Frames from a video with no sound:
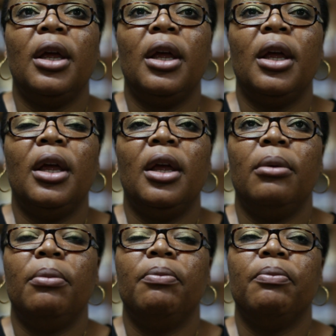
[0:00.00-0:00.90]
a
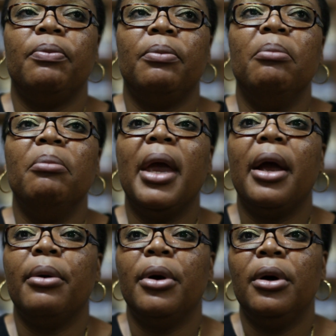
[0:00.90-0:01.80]

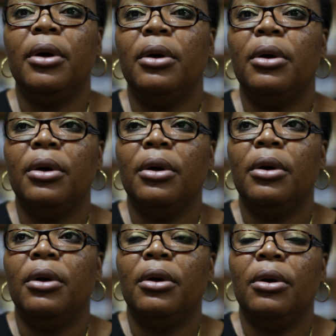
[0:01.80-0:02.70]
mirror
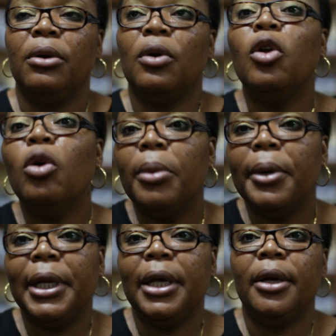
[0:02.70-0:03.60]

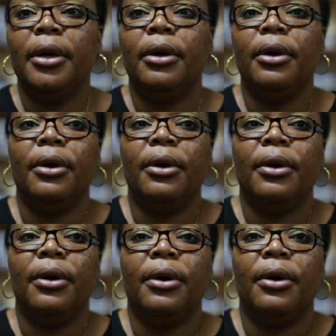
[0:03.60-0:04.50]
globally
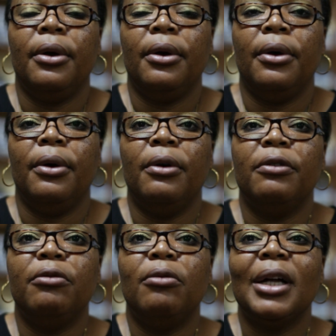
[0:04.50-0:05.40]

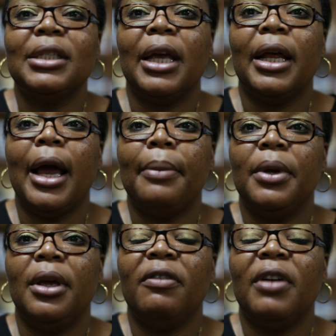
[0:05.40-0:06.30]
of what can happen
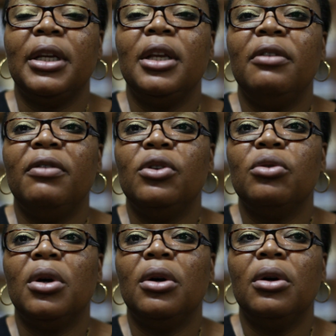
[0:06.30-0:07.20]
if an
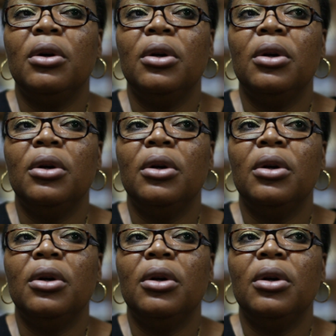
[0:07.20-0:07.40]
individual